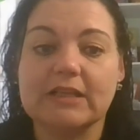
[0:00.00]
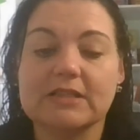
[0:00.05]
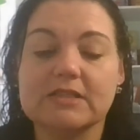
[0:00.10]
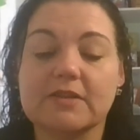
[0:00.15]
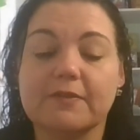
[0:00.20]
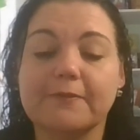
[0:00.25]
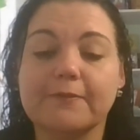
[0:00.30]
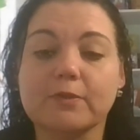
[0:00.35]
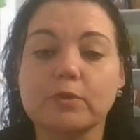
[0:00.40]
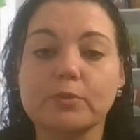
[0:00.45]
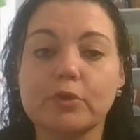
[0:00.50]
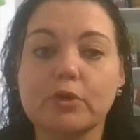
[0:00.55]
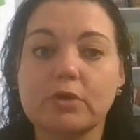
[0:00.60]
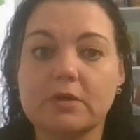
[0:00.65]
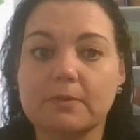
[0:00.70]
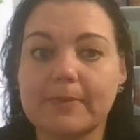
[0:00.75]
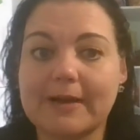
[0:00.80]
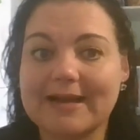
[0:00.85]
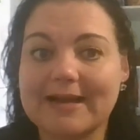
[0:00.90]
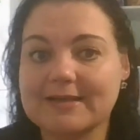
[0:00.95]
It's a full moon
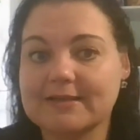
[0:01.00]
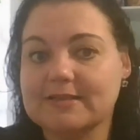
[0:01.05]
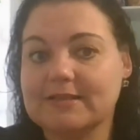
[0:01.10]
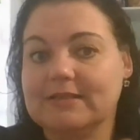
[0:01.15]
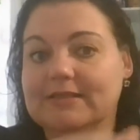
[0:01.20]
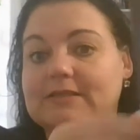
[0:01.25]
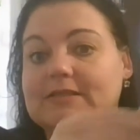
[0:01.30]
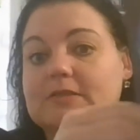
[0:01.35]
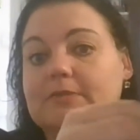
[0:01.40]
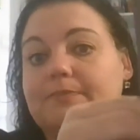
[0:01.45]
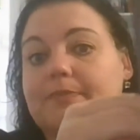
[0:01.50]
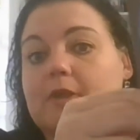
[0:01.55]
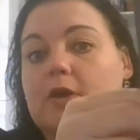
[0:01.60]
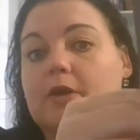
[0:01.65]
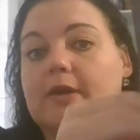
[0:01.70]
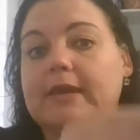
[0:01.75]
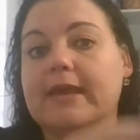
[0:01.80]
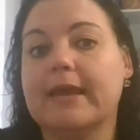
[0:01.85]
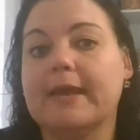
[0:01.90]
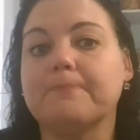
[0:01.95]
in Pisces.
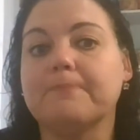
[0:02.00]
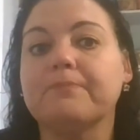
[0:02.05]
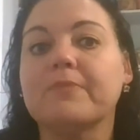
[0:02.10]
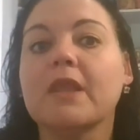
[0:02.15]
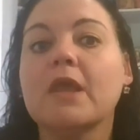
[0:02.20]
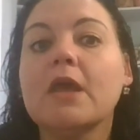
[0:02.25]
Okay.